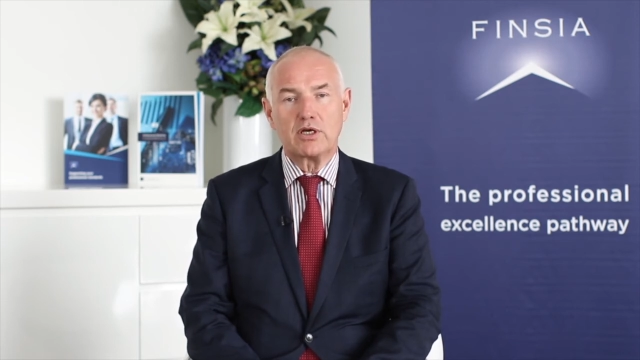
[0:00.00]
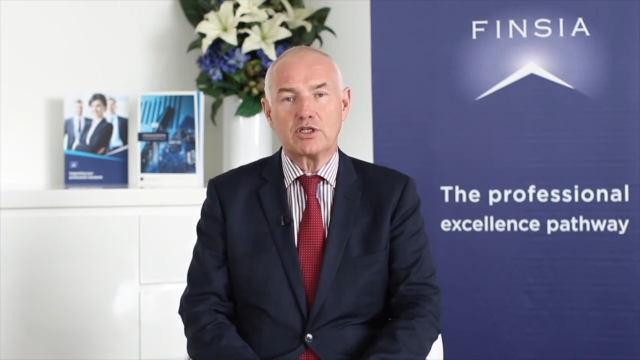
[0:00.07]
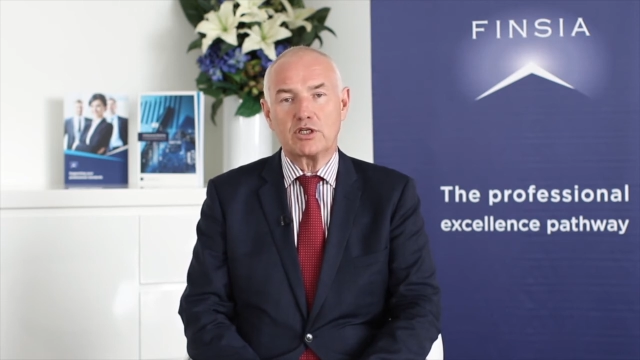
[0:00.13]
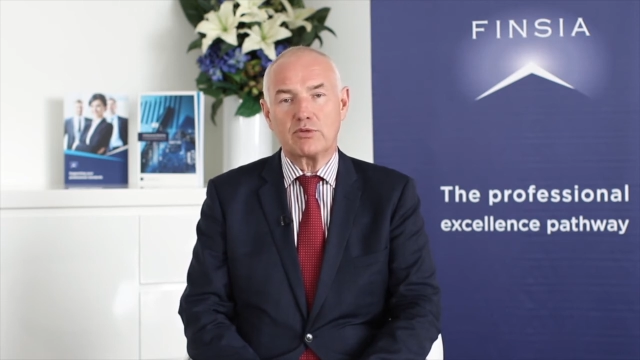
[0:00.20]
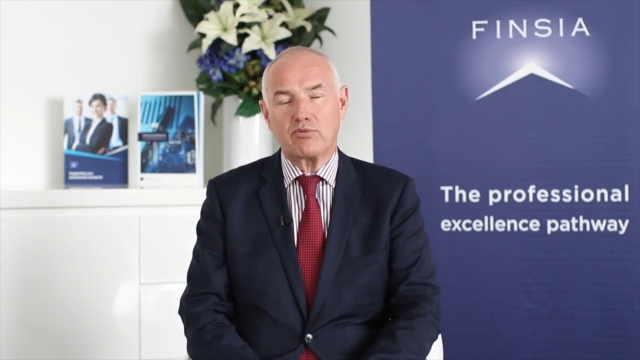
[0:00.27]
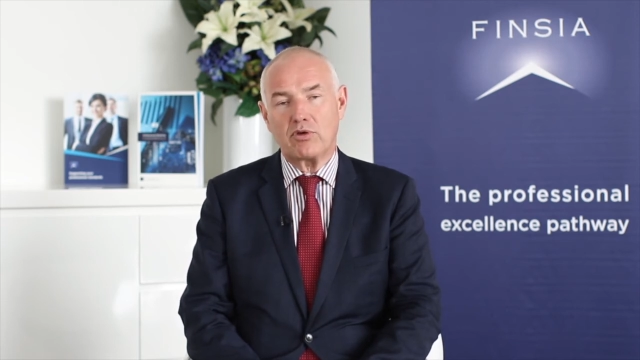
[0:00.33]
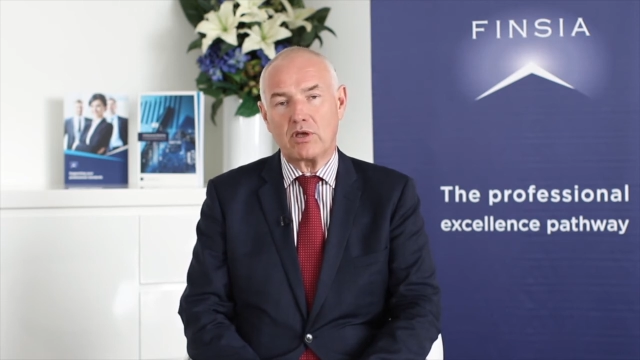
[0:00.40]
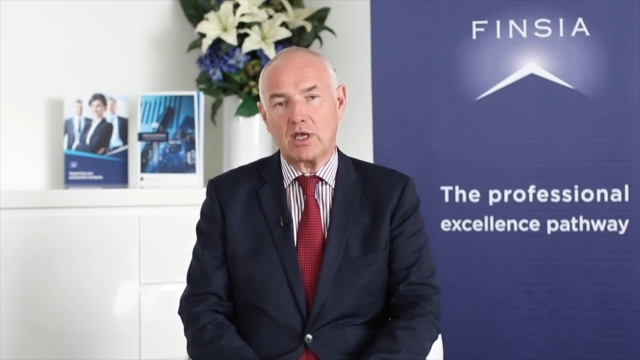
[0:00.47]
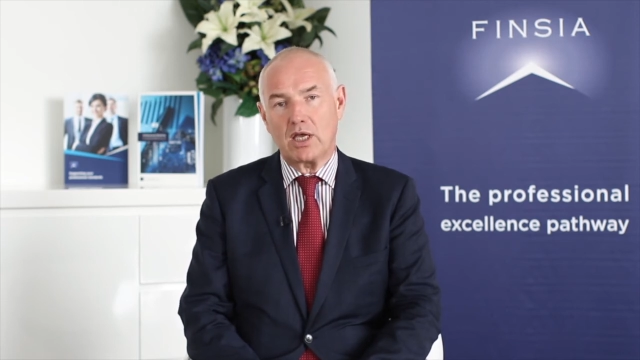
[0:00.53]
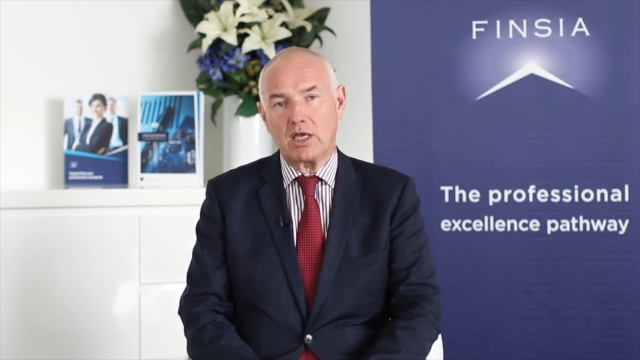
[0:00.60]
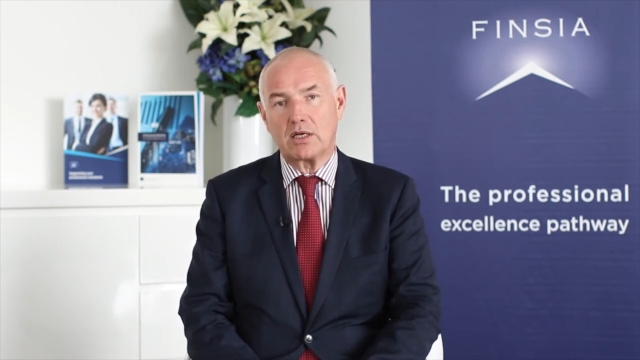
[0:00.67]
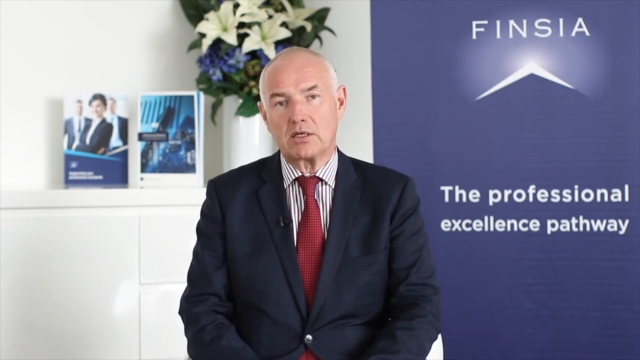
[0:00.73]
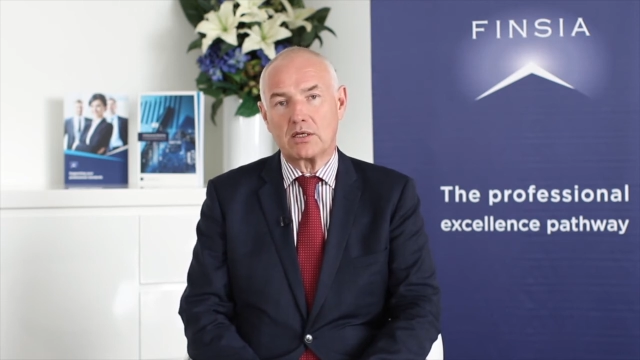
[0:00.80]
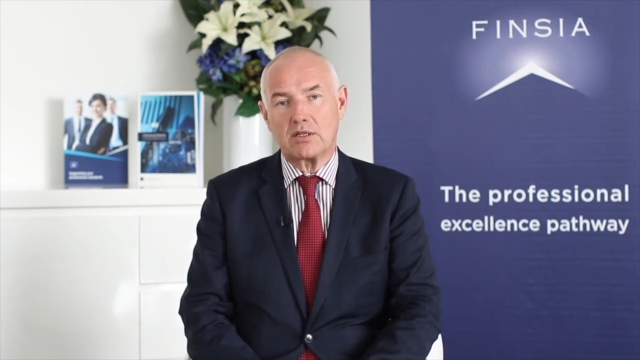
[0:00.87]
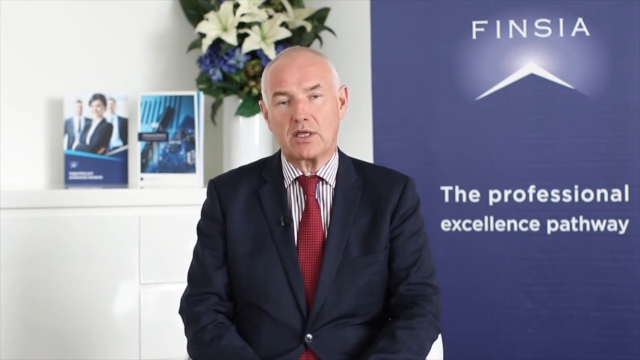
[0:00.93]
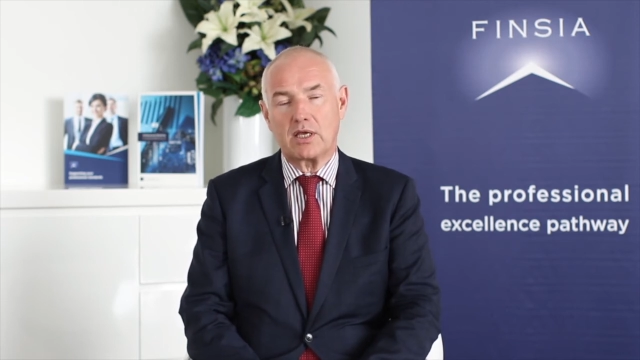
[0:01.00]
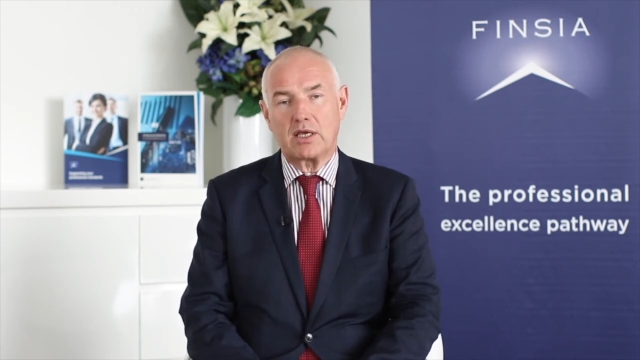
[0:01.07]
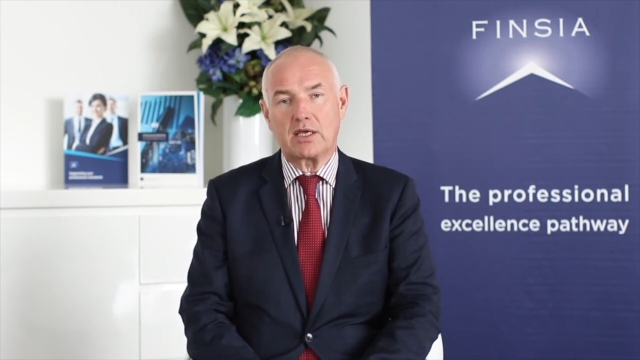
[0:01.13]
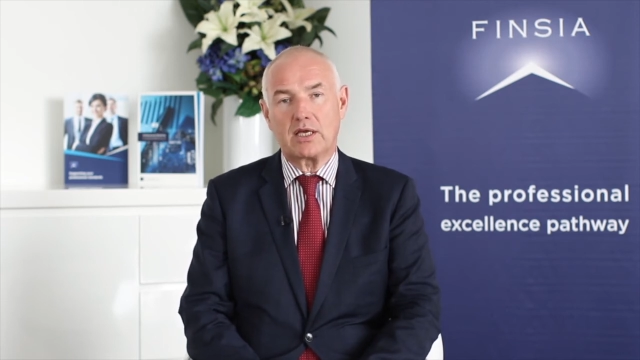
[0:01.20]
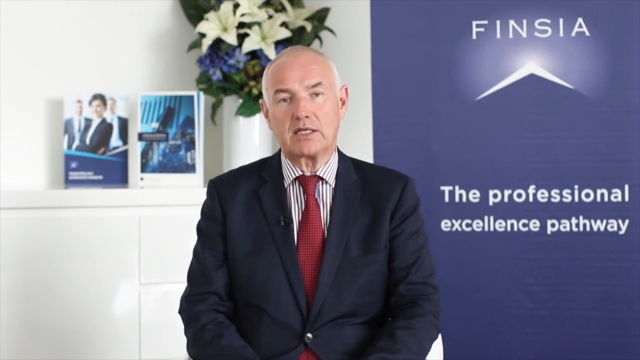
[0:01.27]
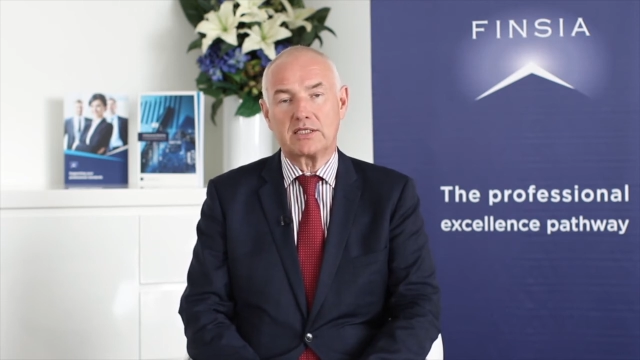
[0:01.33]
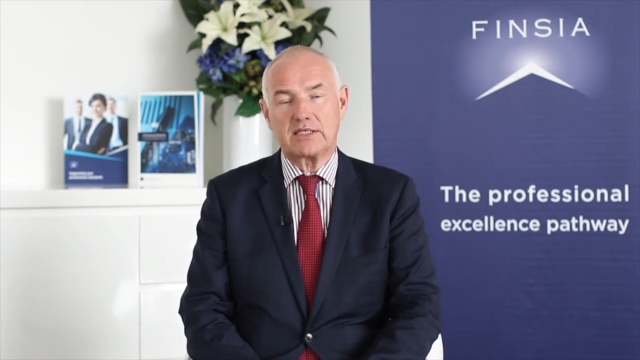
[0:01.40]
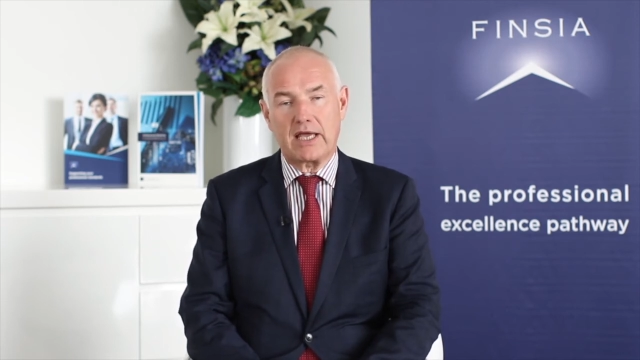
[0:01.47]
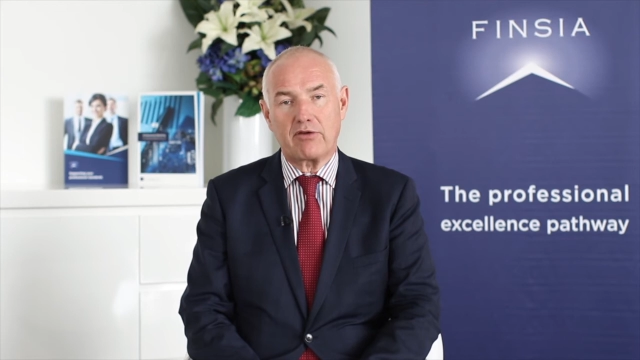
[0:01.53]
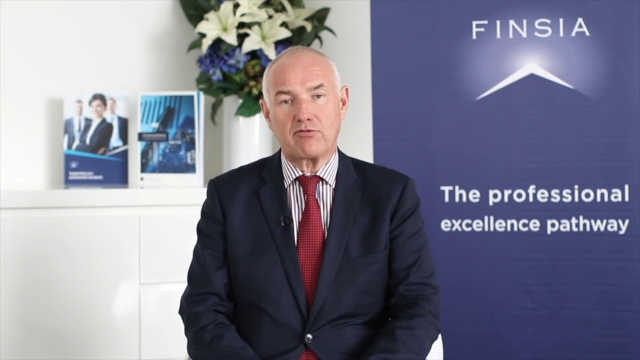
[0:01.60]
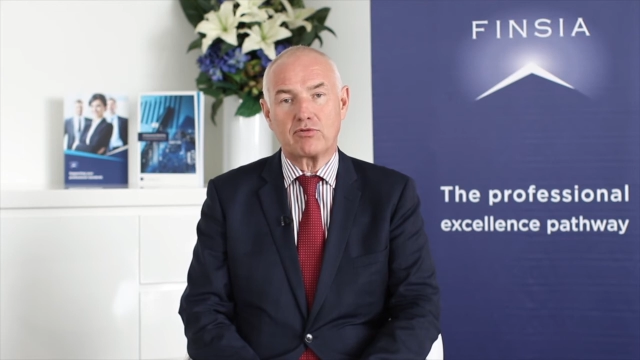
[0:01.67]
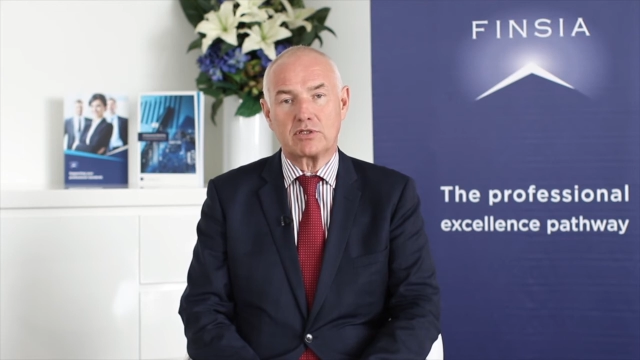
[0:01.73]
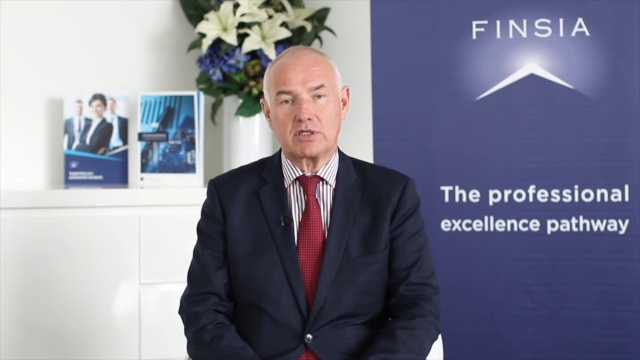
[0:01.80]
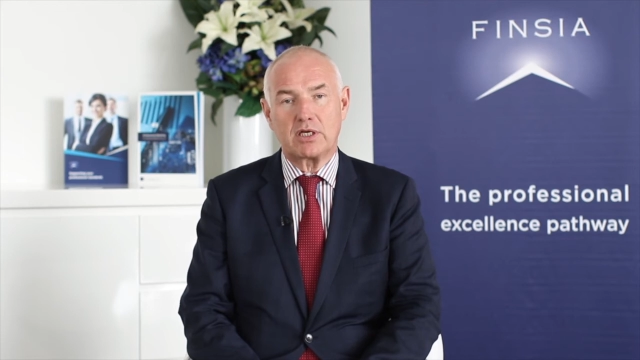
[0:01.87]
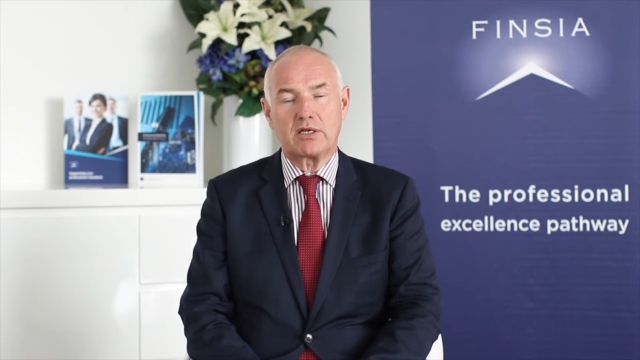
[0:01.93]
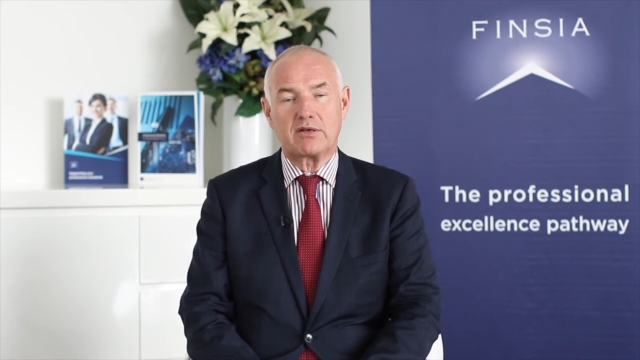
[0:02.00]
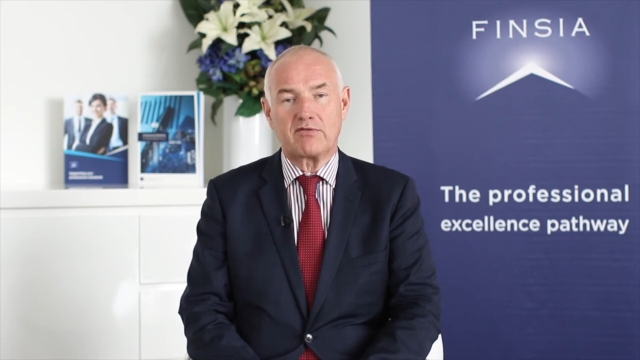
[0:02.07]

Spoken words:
to bring in the Integrity